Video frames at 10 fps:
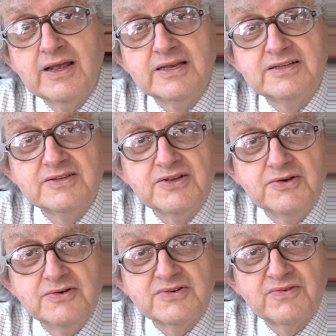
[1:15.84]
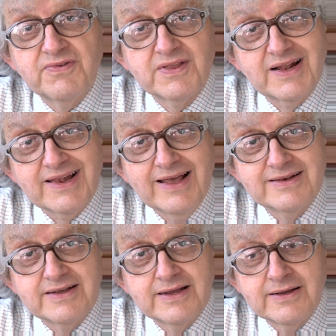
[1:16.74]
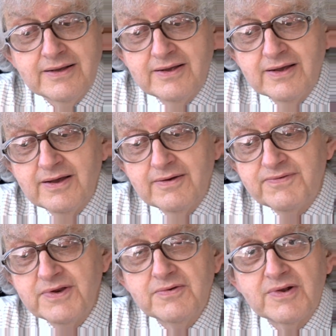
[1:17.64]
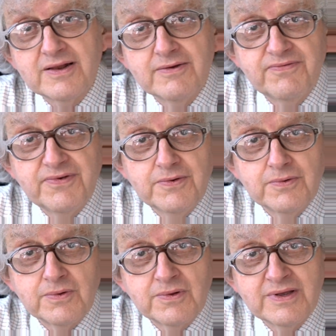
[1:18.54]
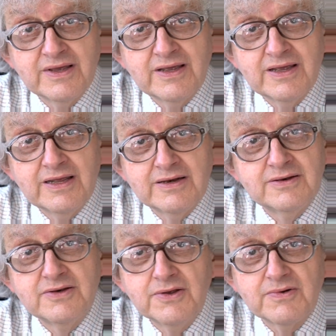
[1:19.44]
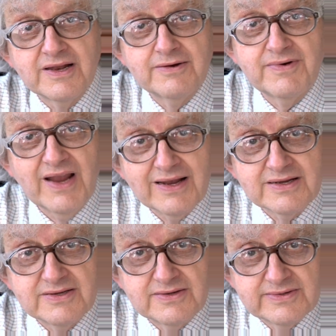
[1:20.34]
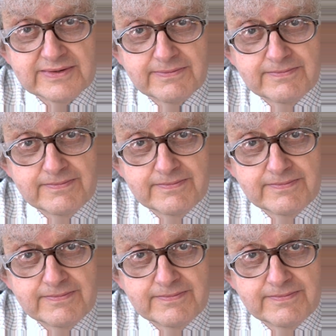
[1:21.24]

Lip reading: it is used for cladding of nuclear fuel in nuclear reactors.